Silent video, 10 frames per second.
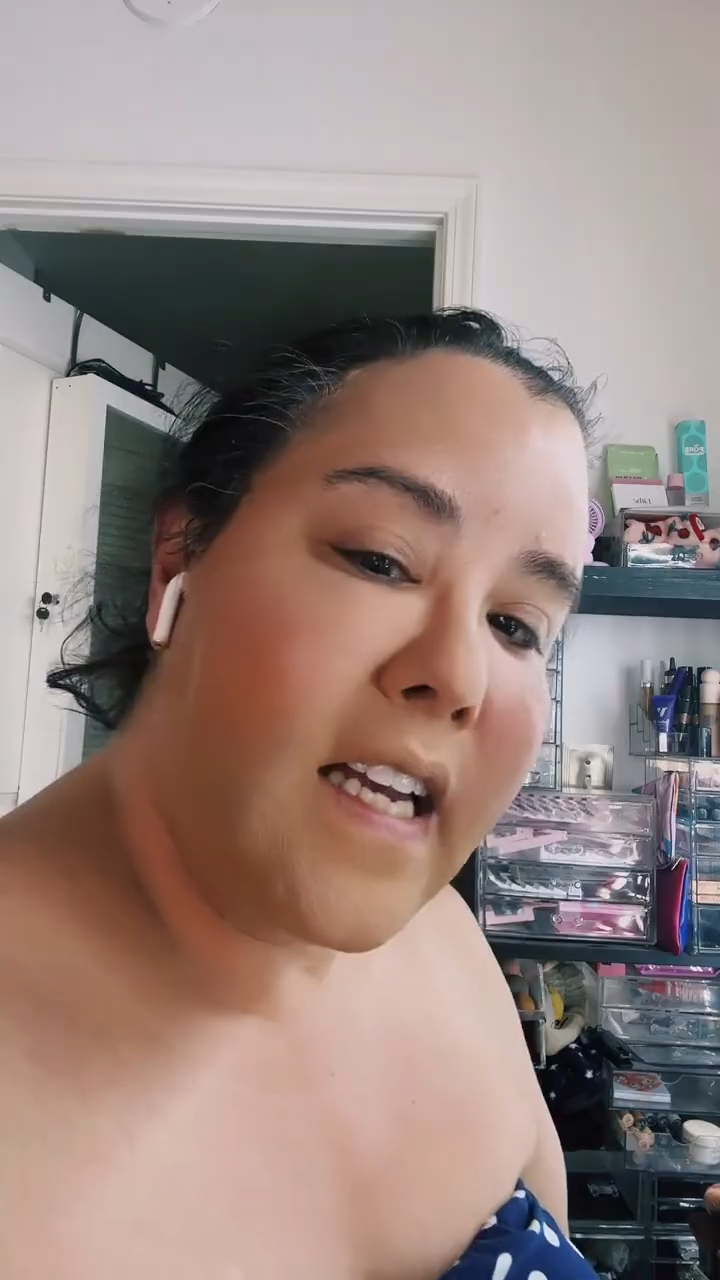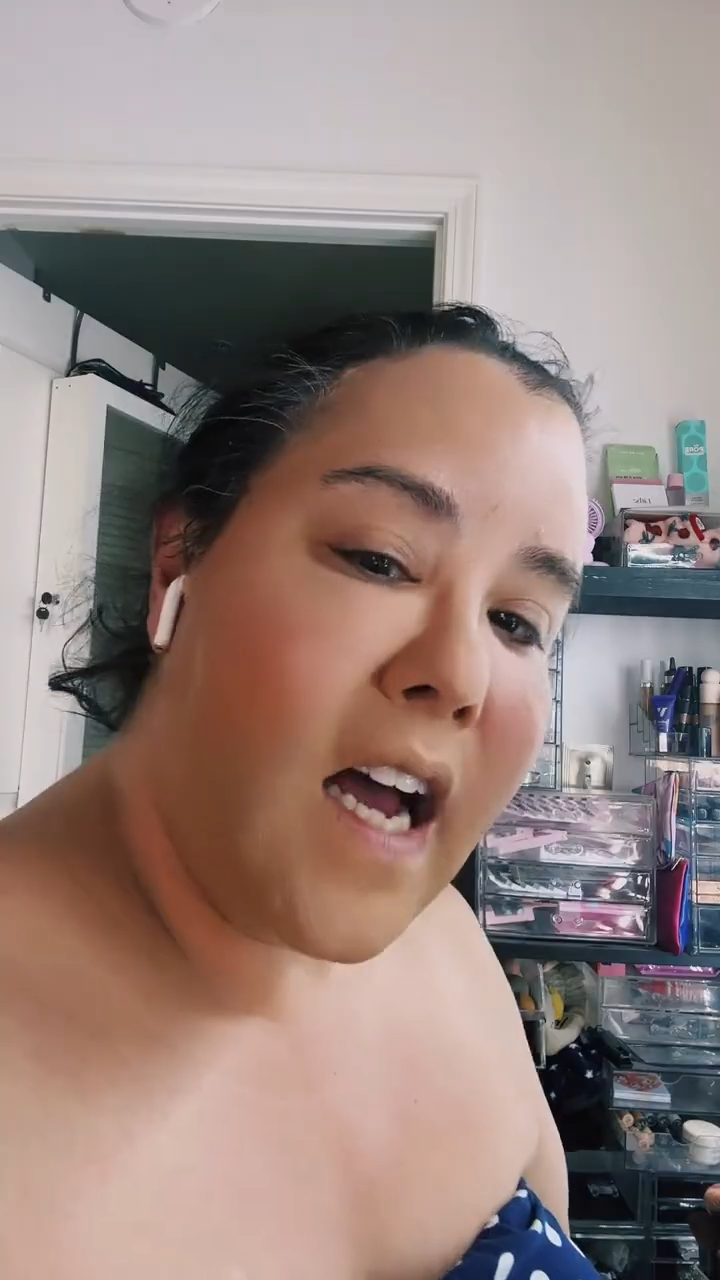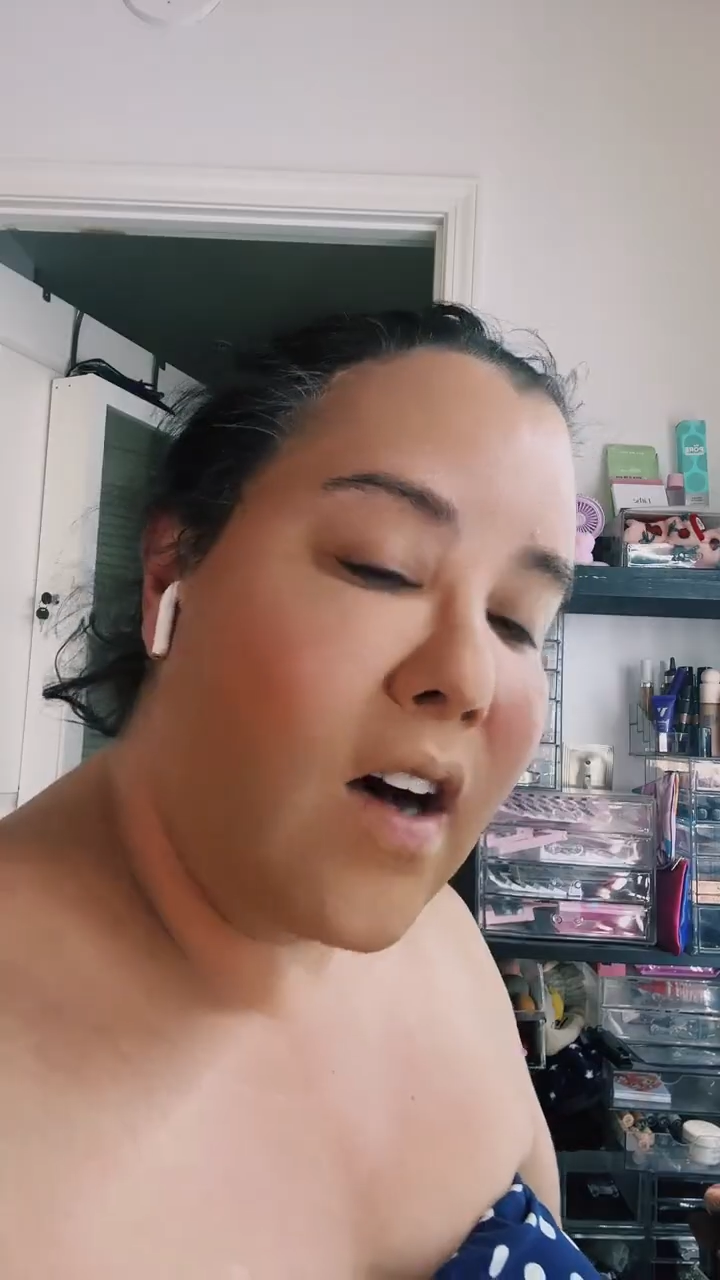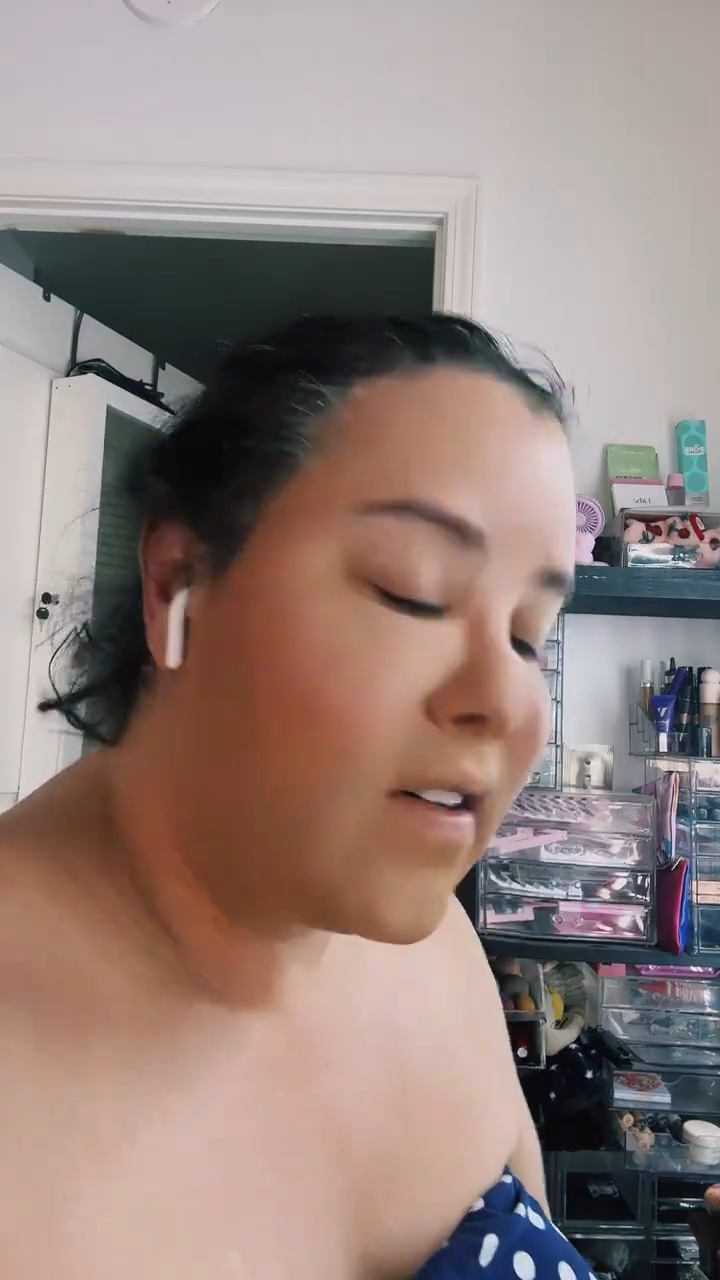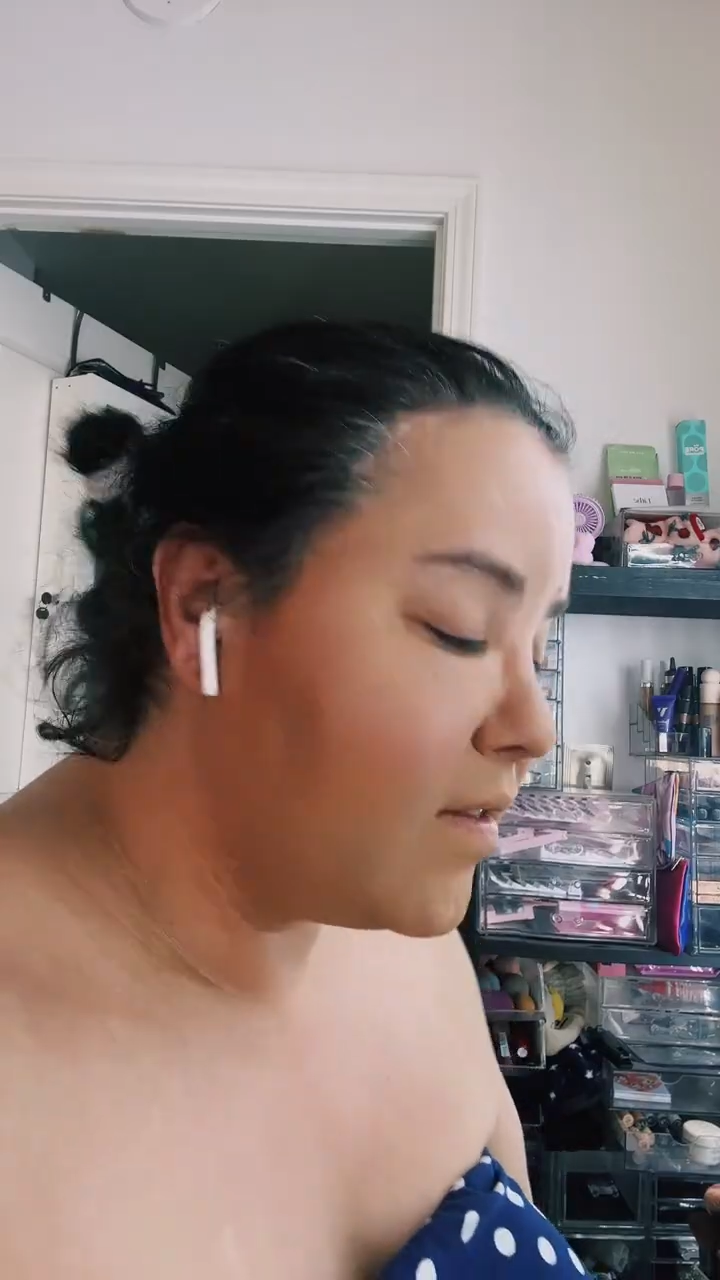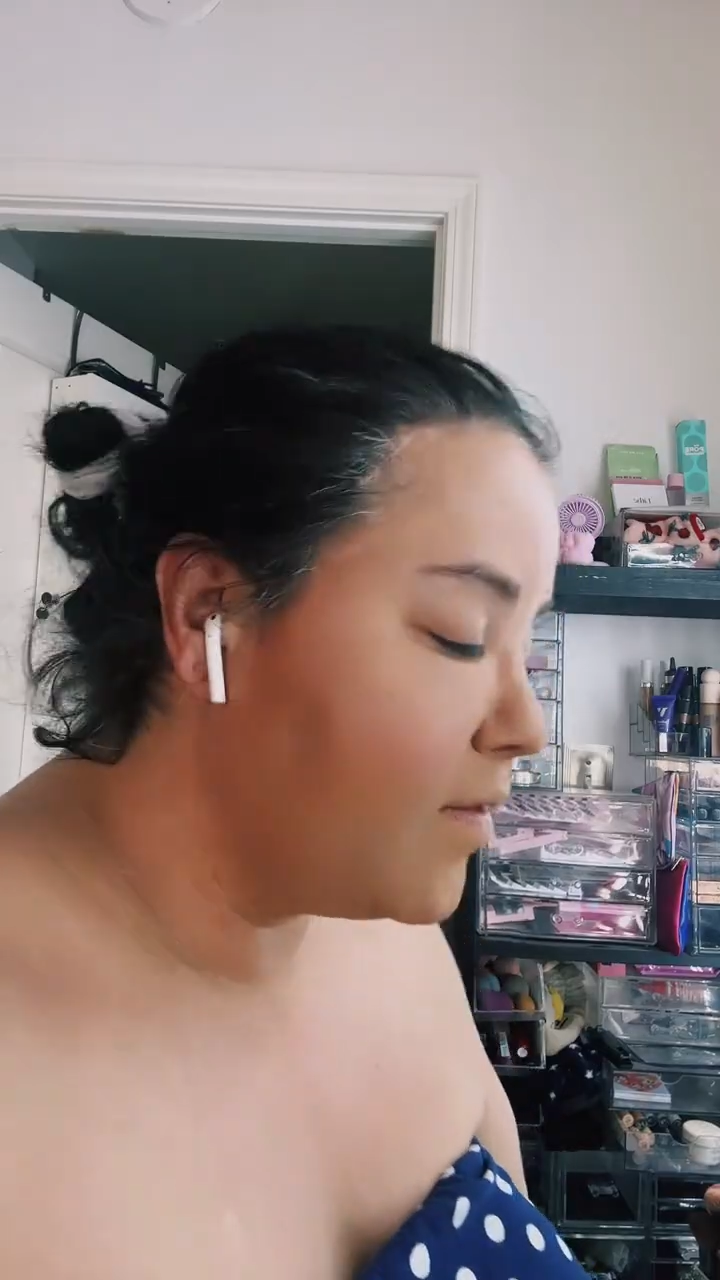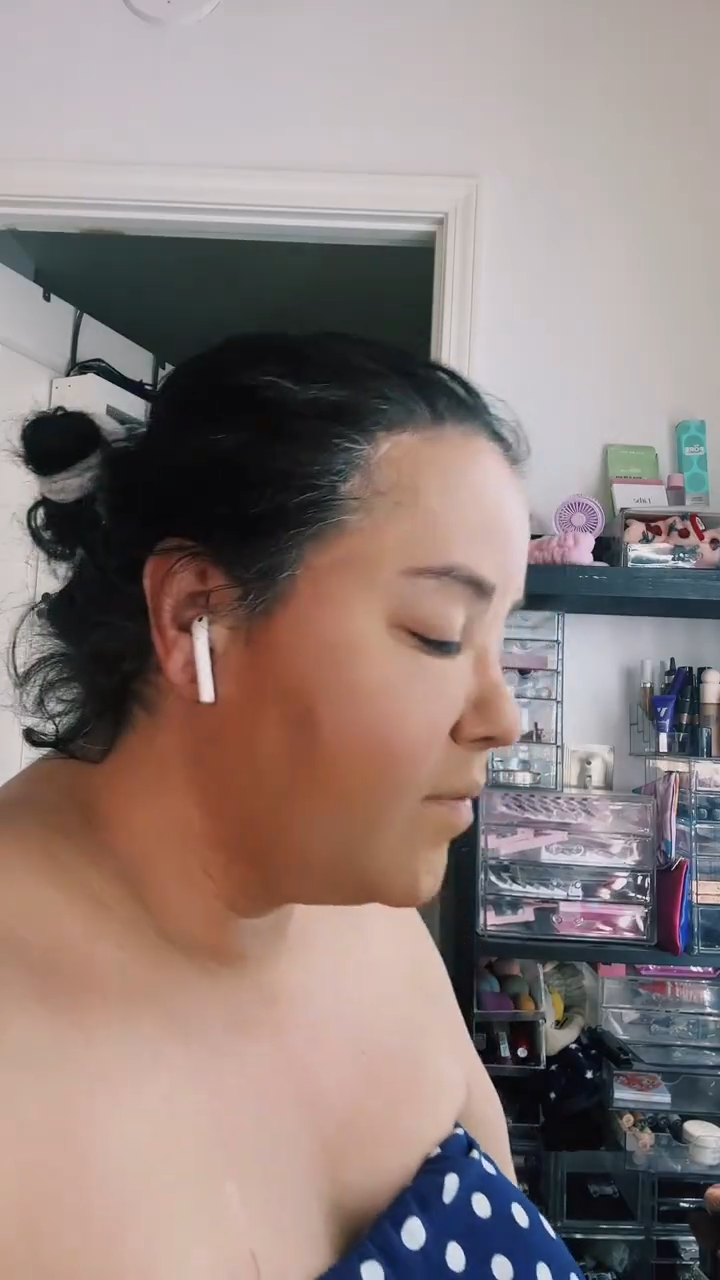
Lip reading: And now